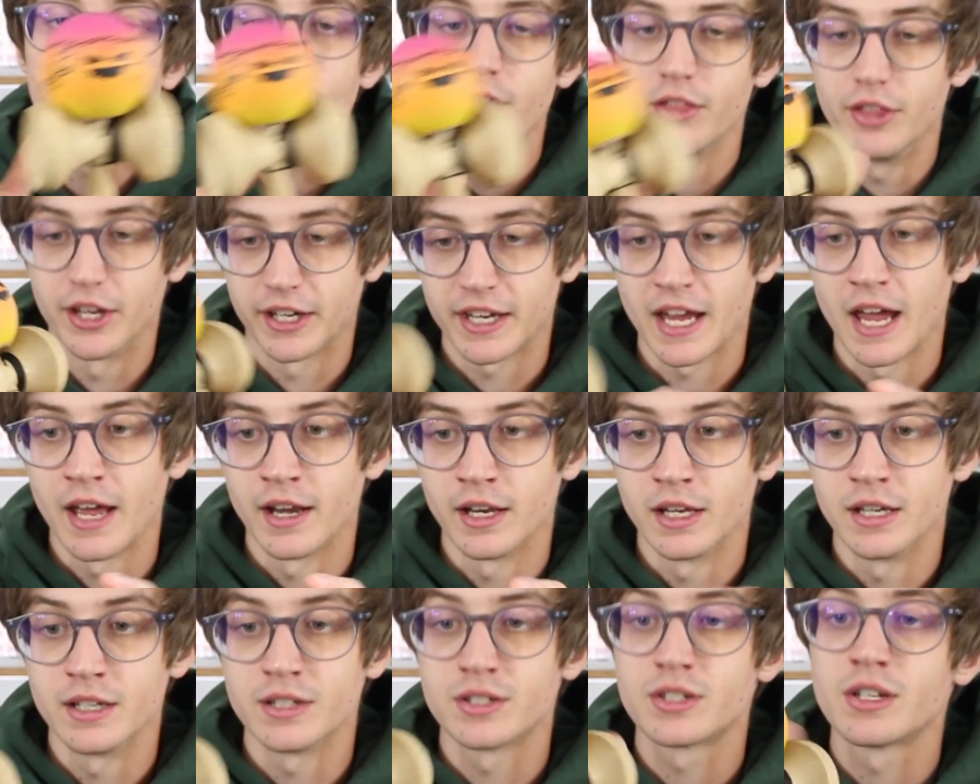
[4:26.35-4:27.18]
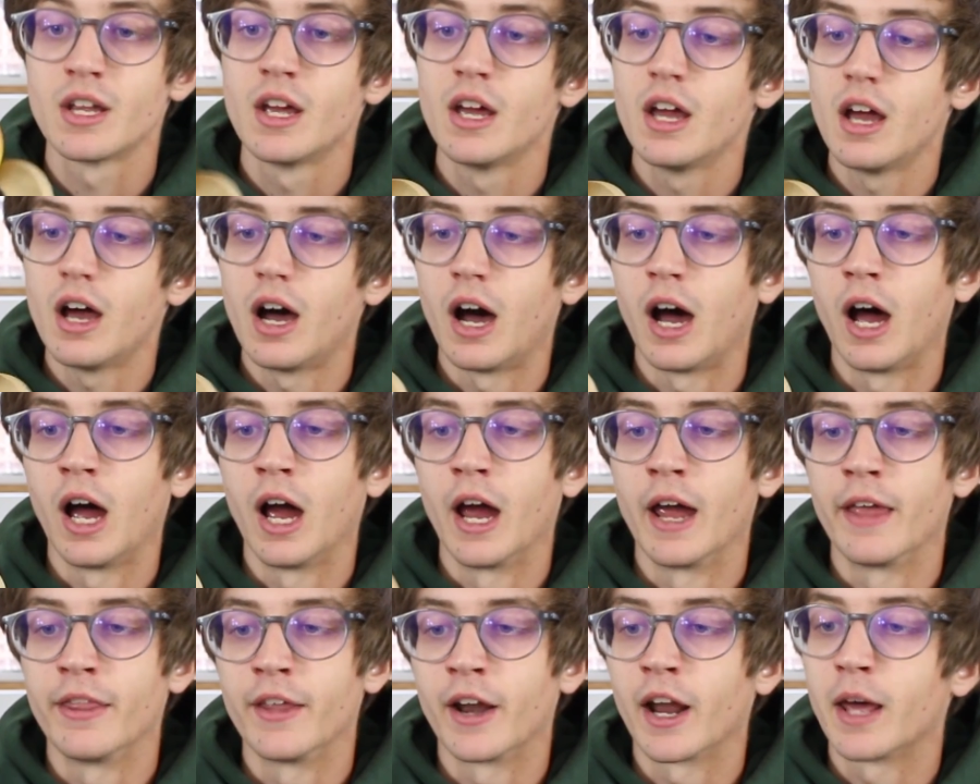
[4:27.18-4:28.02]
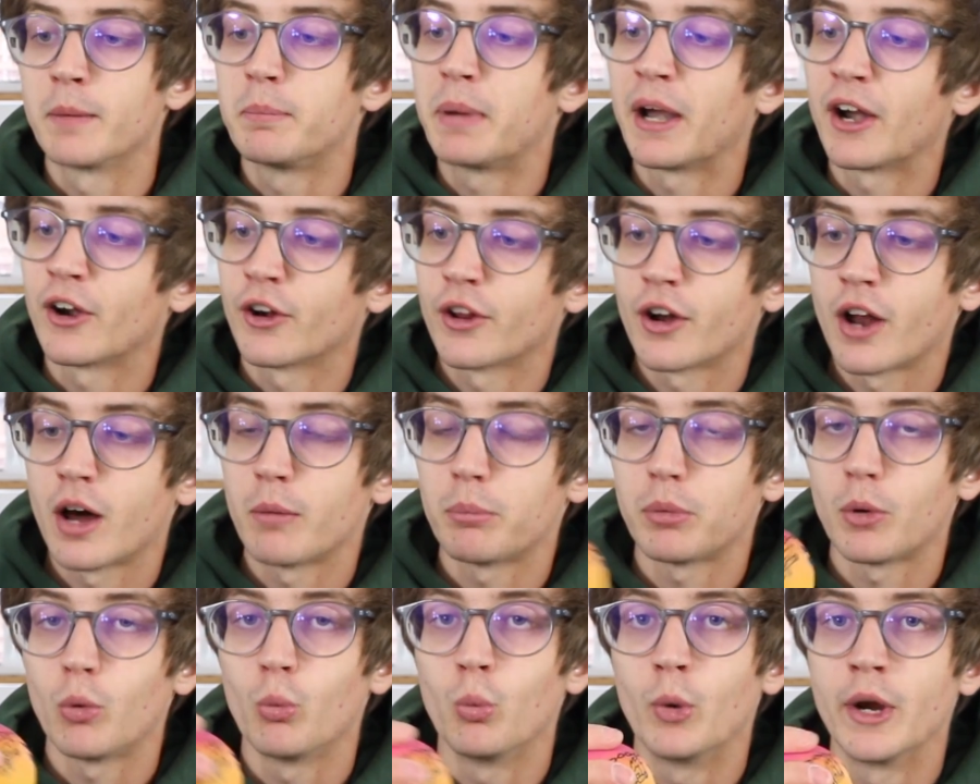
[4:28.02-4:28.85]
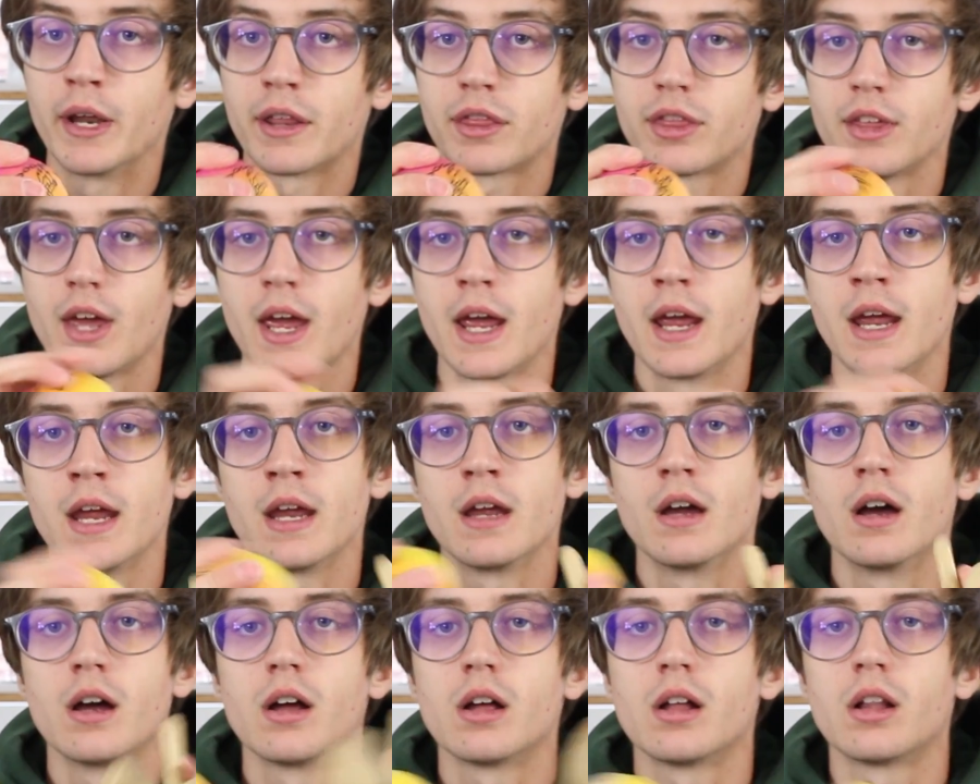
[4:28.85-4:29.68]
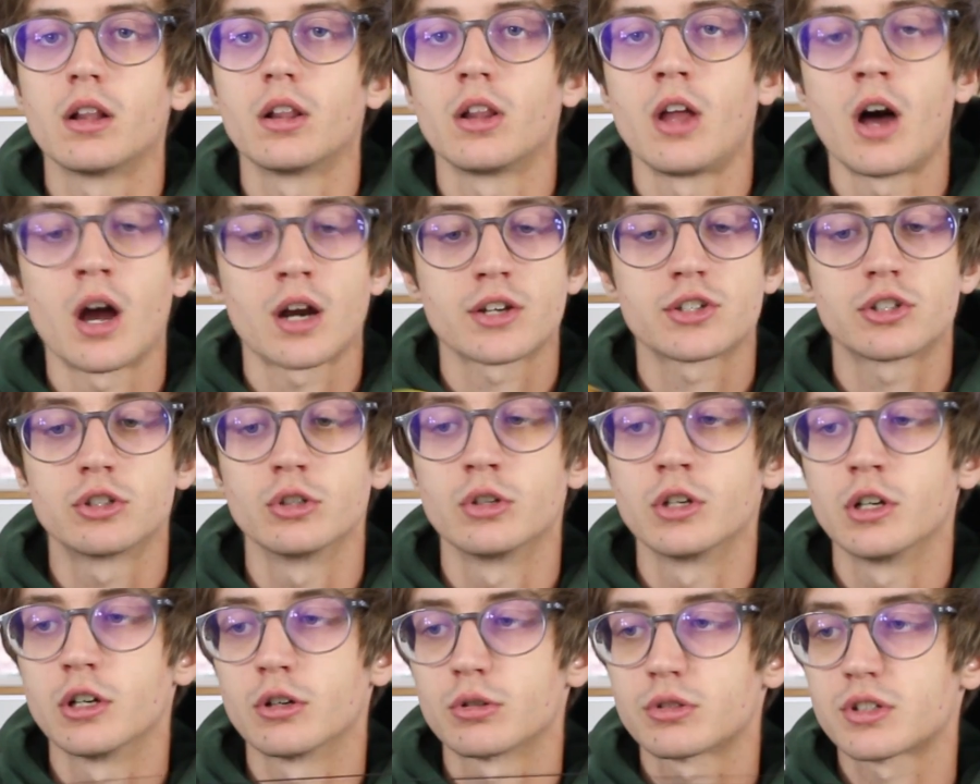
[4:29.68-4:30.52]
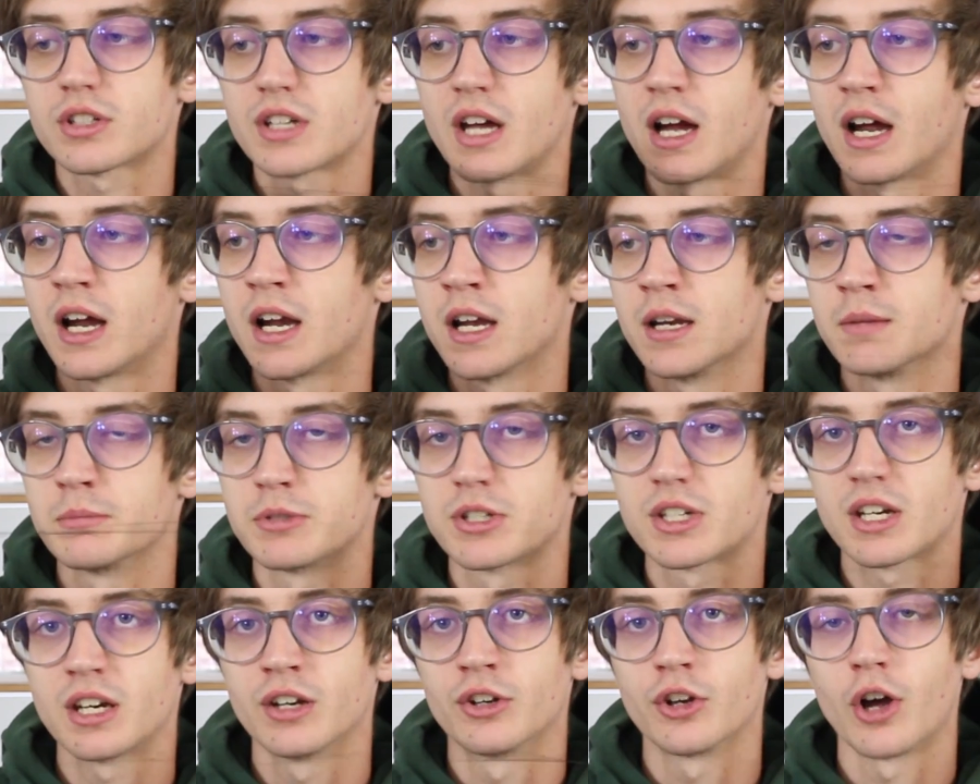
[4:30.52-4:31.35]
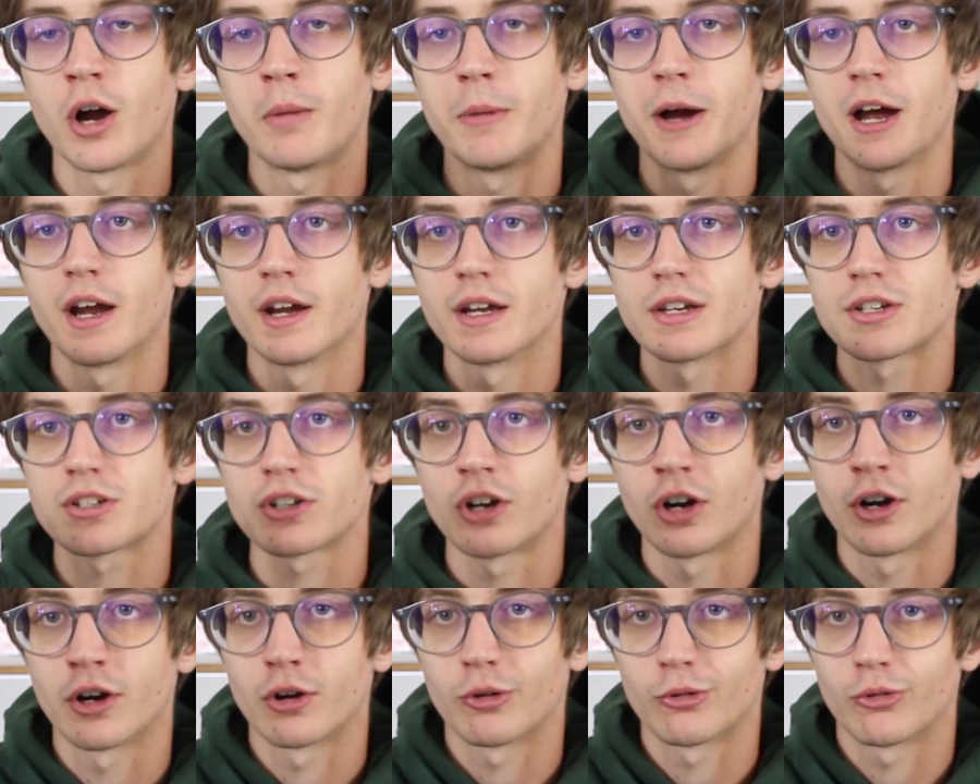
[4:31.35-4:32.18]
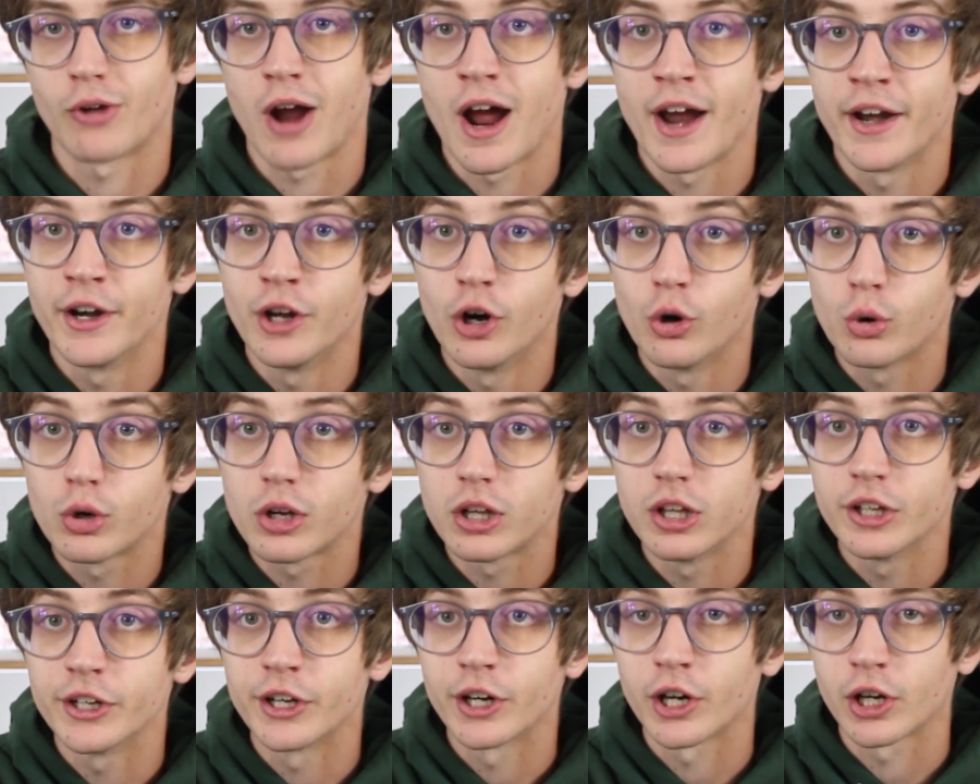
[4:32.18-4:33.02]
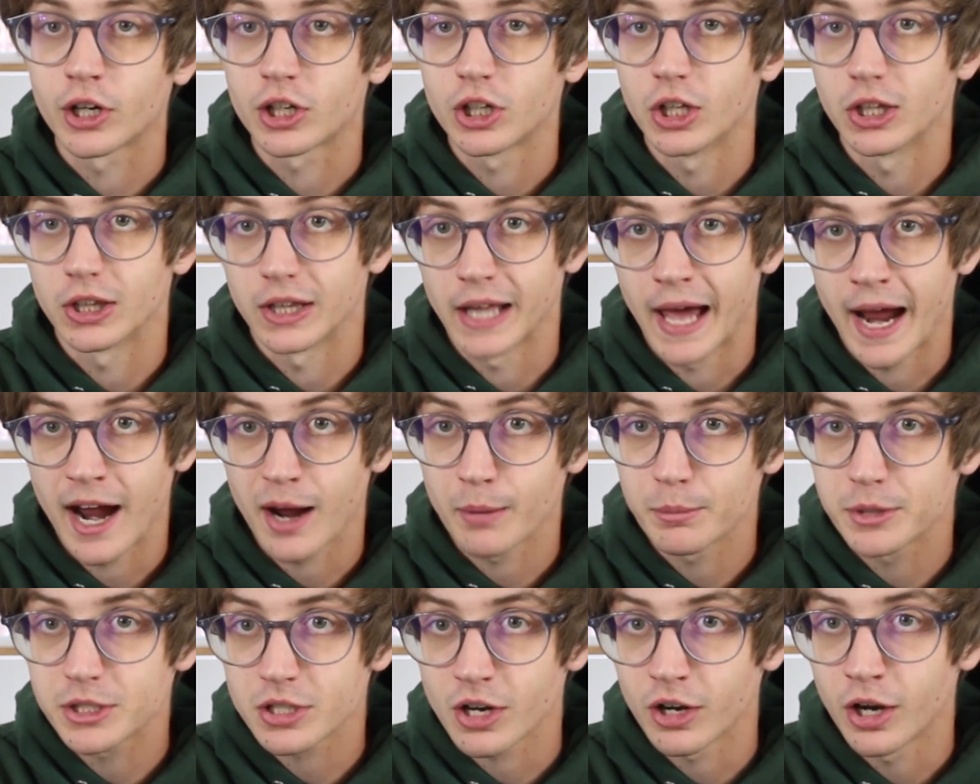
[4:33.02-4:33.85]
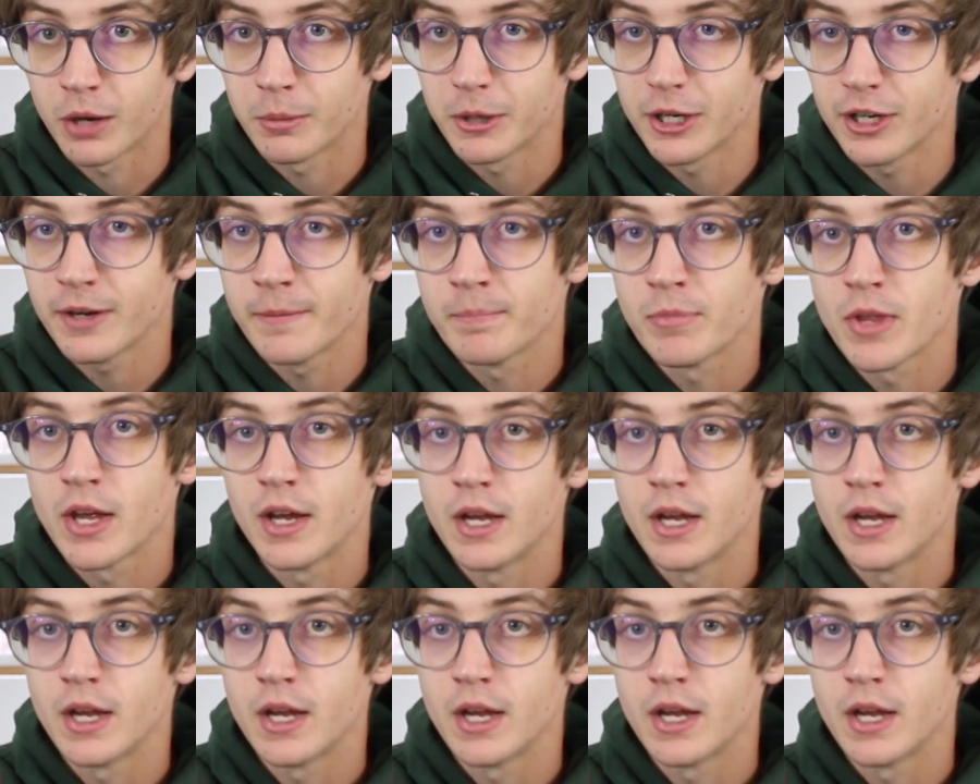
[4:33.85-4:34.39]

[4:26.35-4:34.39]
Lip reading: The Ken is, and then I paired it up with a Lock Studios times Kendama ISR Rhino Clear collab tama.